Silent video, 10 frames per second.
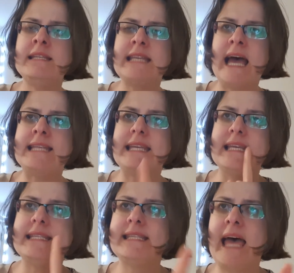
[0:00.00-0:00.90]
Daddy
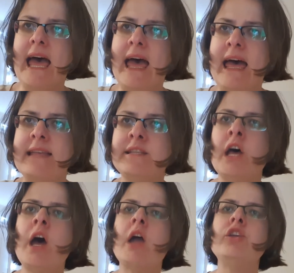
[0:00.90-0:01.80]
says,
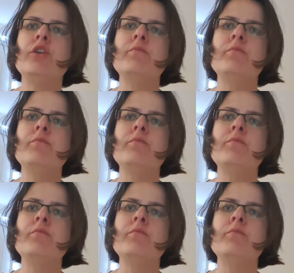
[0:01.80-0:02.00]
You